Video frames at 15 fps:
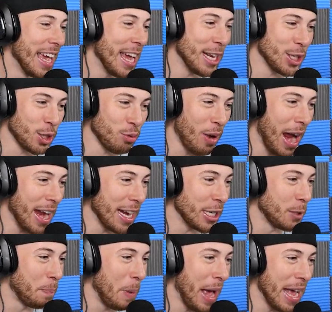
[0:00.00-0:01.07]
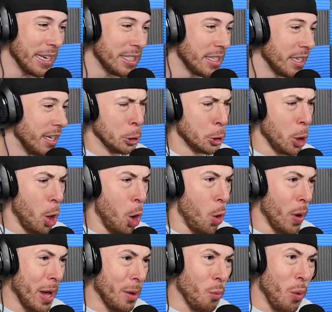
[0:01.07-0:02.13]
It tried its best.
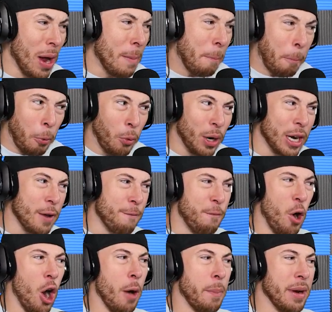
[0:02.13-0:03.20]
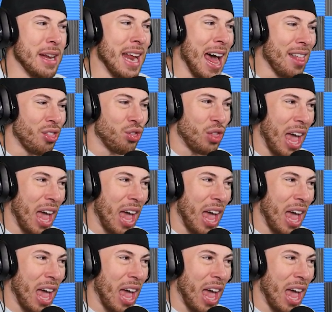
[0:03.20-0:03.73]
So it went pretty far, but not